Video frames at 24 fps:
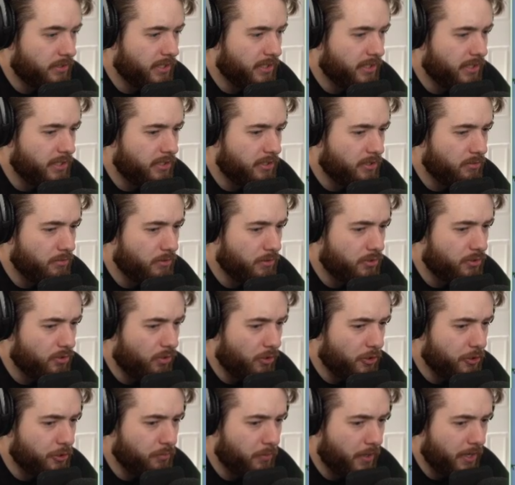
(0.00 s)
Did he do a
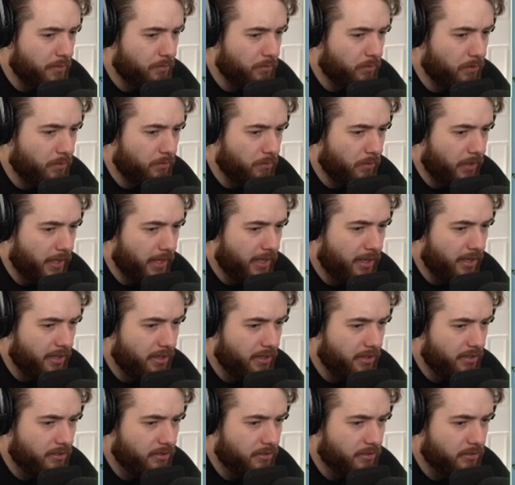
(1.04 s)
dodge? Wait, what,
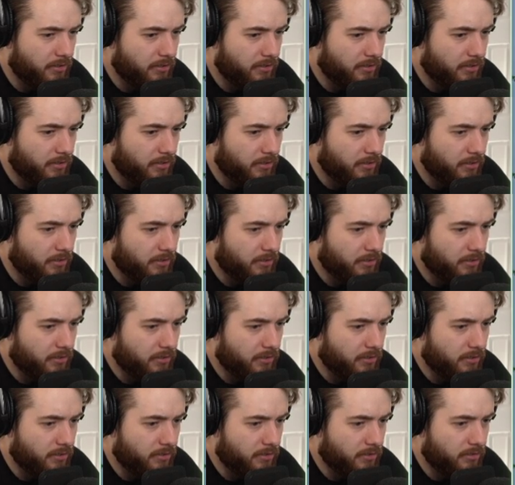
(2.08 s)
where?
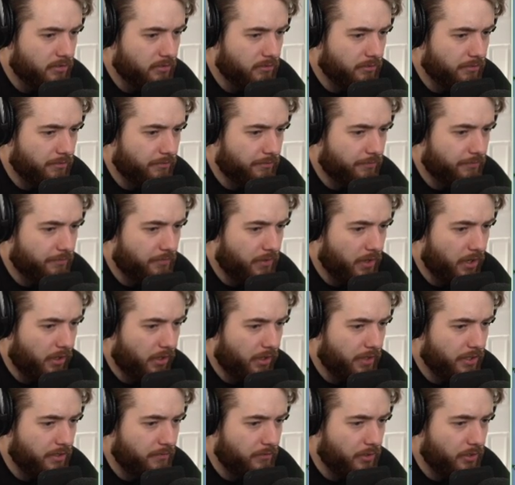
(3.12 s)
Holy fuck,
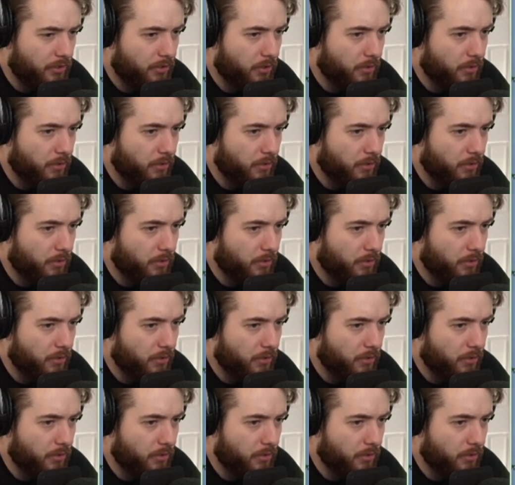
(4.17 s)
I didn't even